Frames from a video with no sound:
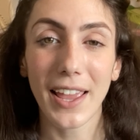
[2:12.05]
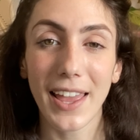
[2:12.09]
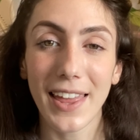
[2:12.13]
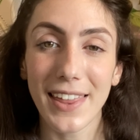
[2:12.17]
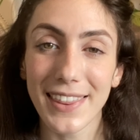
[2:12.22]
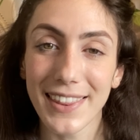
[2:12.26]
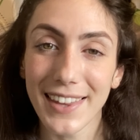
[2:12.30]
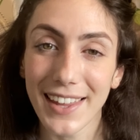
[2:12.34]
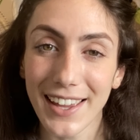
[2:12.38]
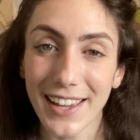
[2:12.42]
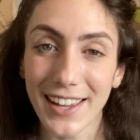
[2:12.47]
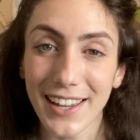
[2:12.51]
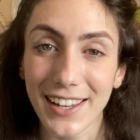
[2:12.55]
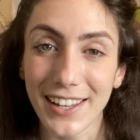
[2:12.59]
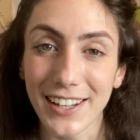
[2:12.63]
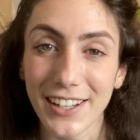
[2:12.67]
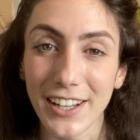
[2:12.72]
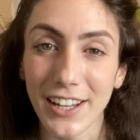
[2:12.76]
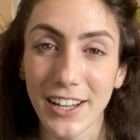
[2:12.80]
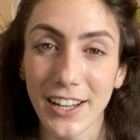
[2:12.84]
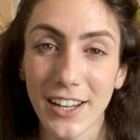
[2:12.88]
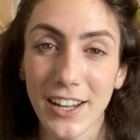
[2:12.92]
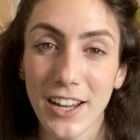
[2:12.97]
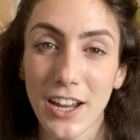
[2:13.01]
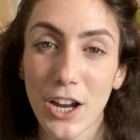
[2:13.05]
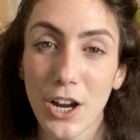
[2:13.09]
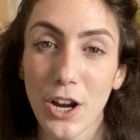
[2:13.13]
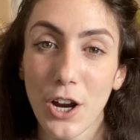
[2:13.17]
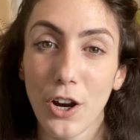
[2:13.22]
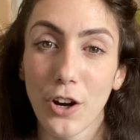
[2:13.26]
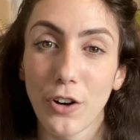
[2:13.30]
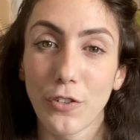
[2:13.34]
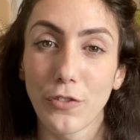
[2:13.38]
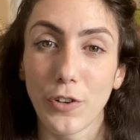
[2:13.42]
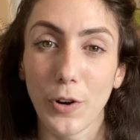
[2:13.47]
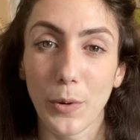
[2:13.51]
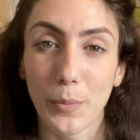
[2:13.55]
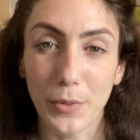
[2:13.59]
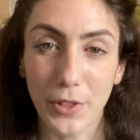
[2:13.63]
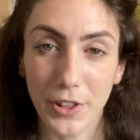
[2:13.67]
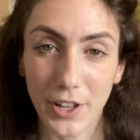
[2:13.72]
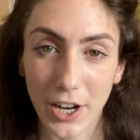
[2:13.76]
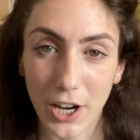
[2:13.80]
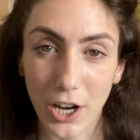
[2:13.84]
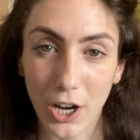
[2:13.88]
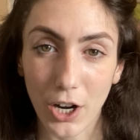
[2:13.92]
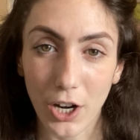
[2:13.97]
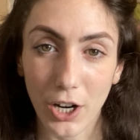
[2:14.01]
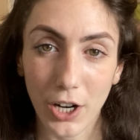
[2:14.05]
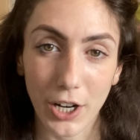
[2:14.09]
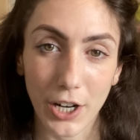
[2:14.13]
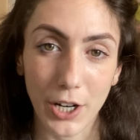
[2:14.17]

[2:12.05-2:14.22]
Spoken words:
And then from there,